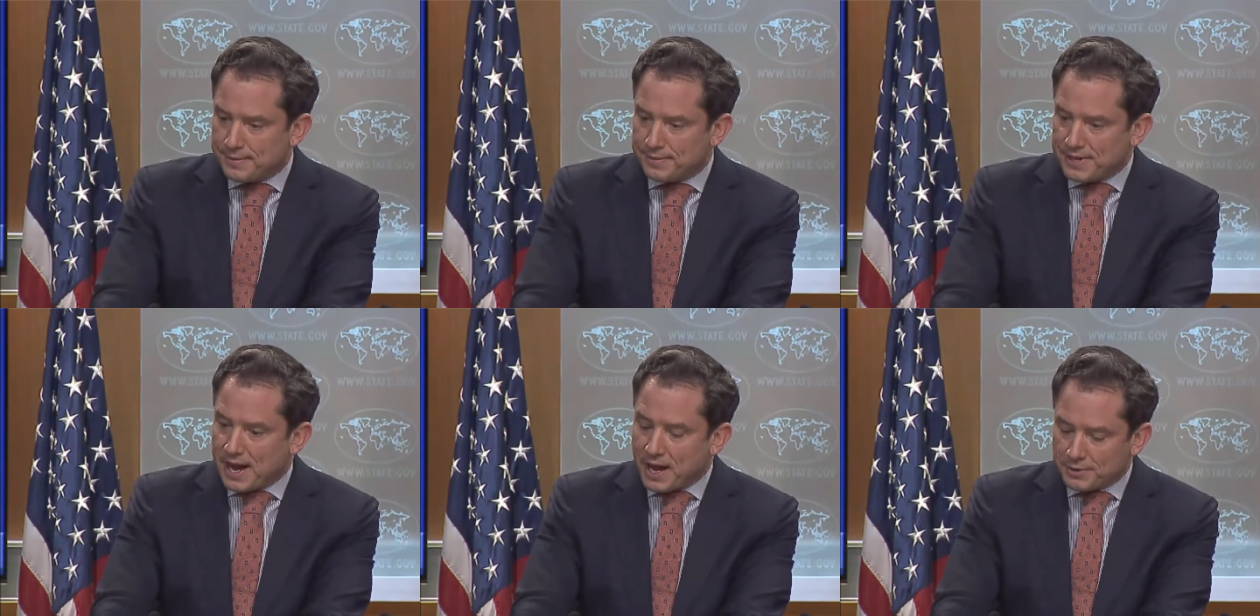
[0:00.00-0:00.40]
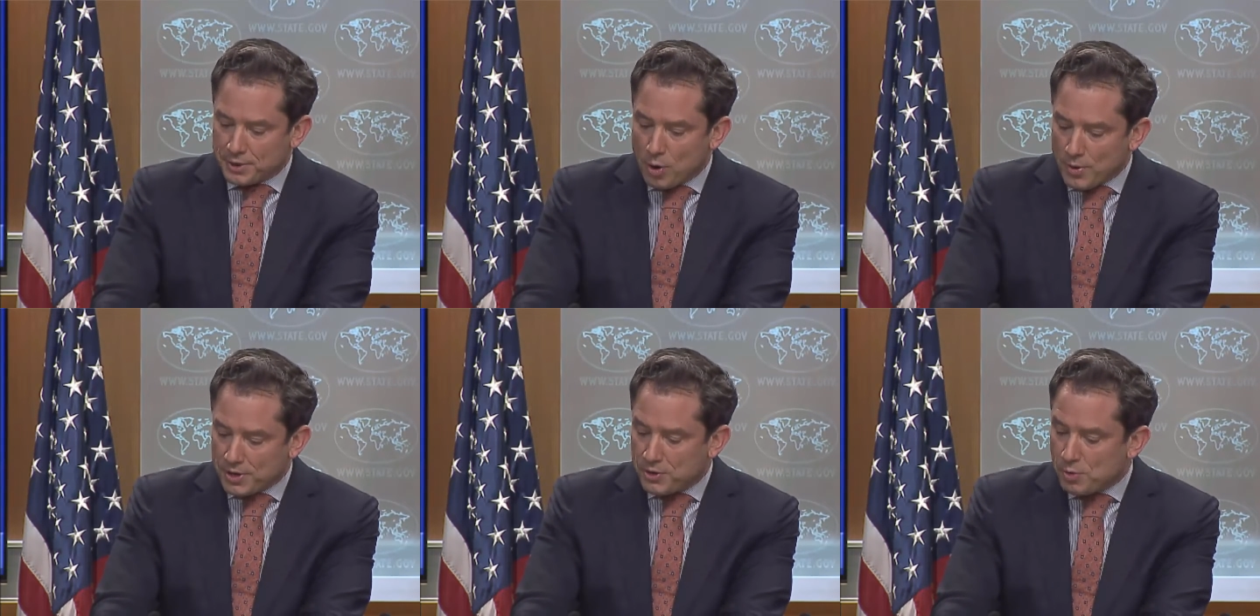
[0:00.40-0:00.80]
the
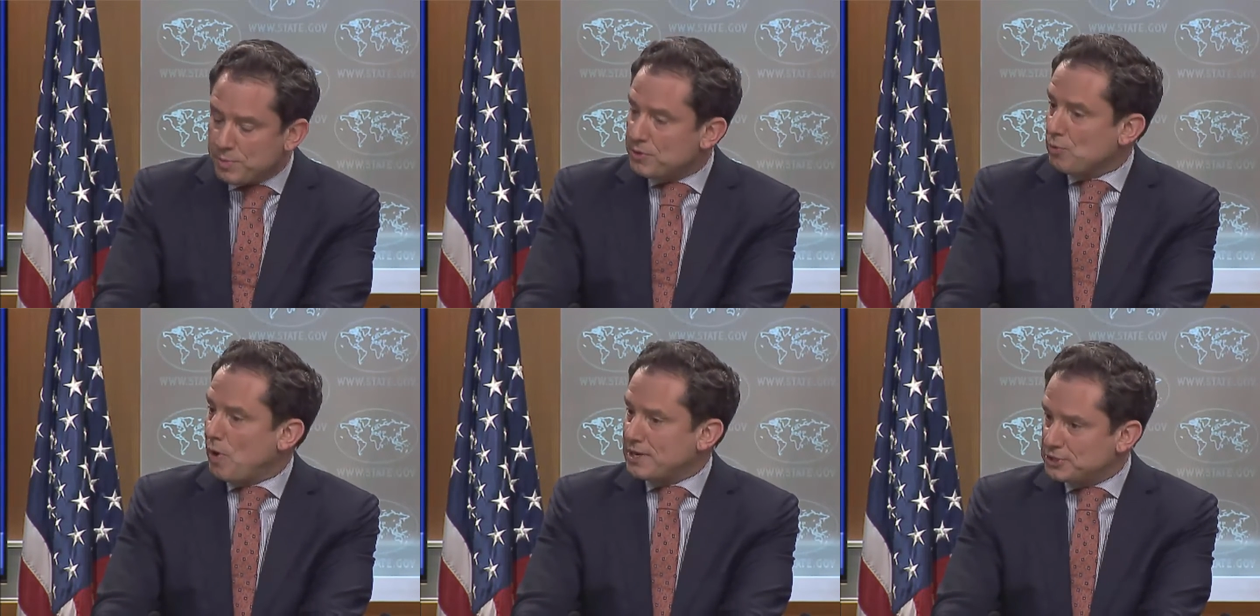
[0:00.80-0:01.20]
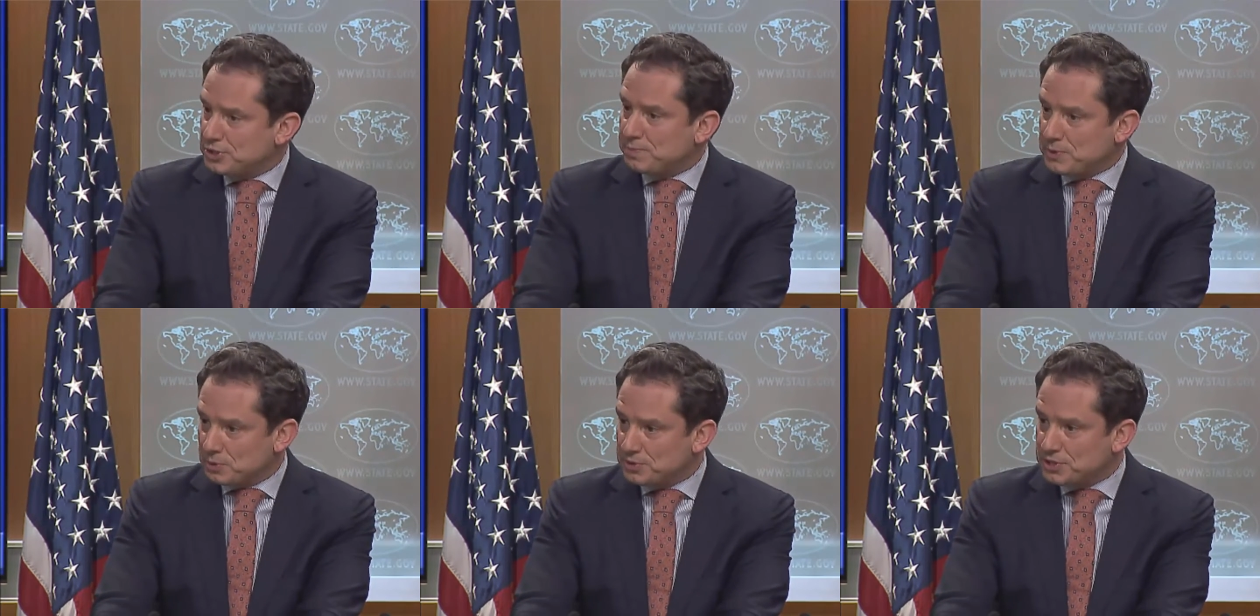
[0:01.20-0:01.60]
ongoing human rights
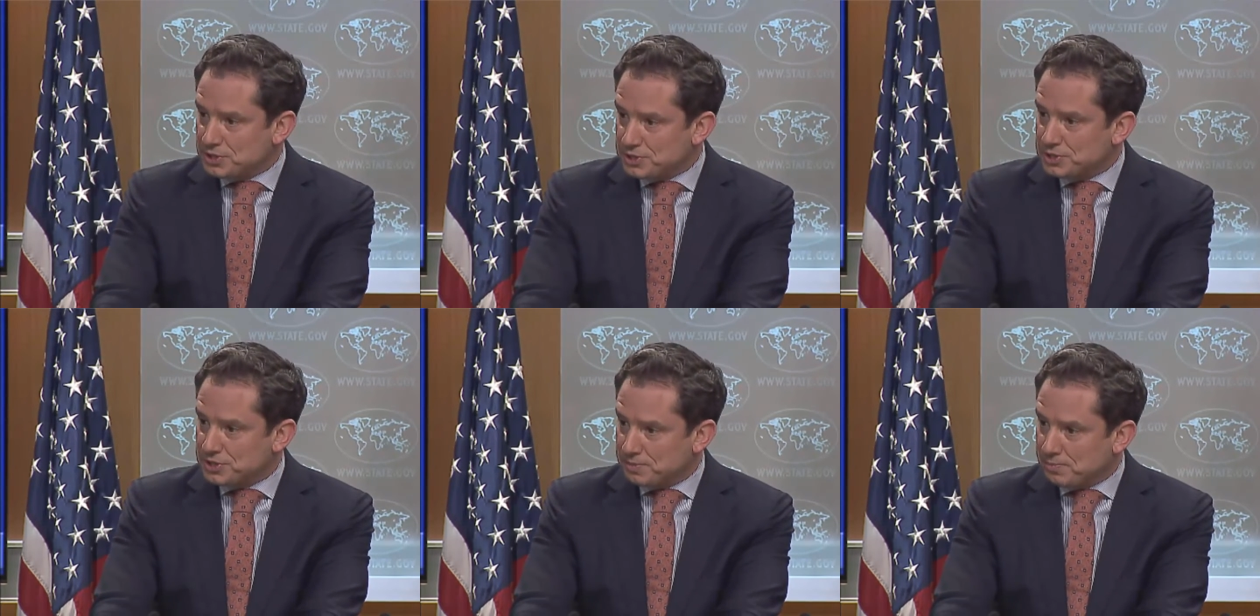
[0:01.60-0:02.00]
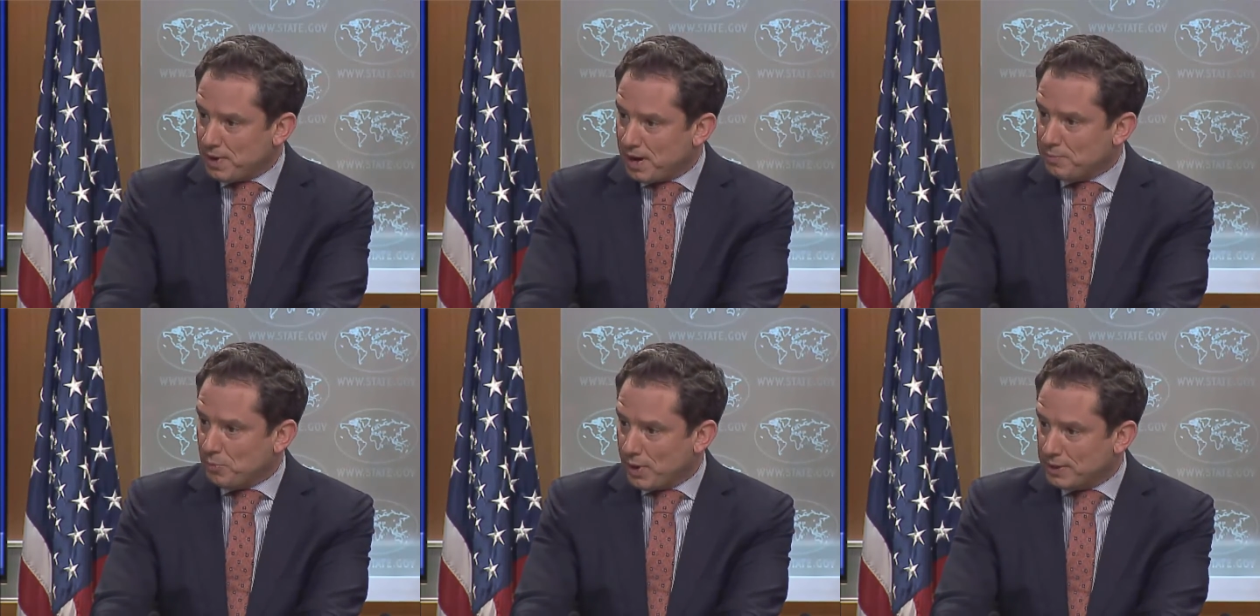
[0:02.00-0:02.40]
abuses in
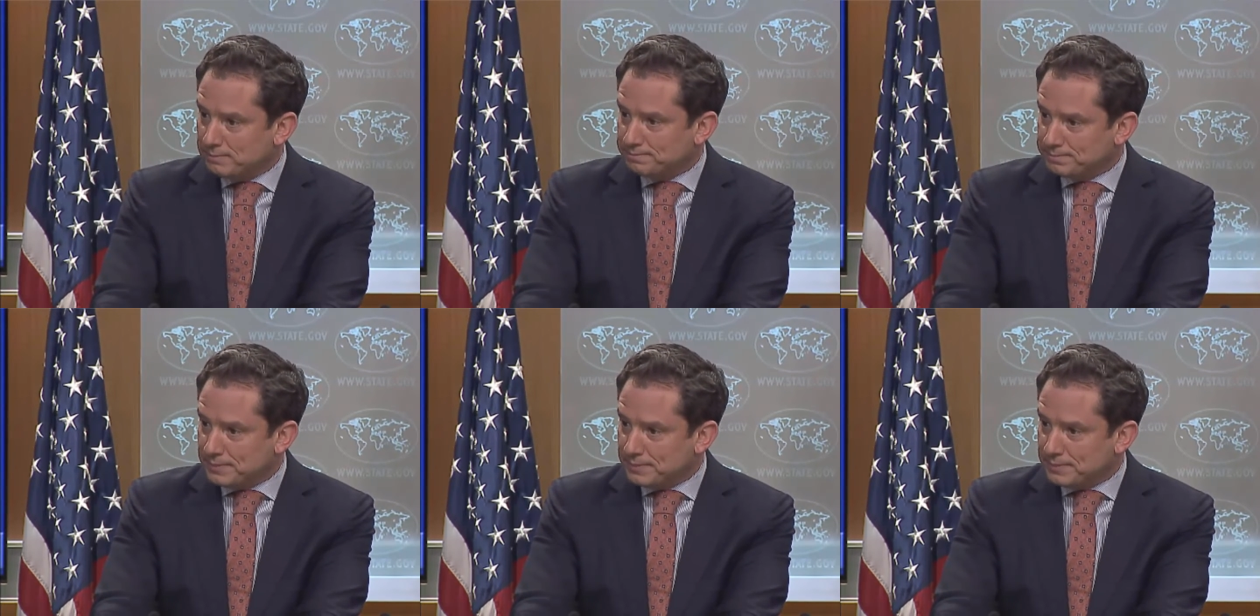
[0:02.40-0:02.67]
Zimbabwe.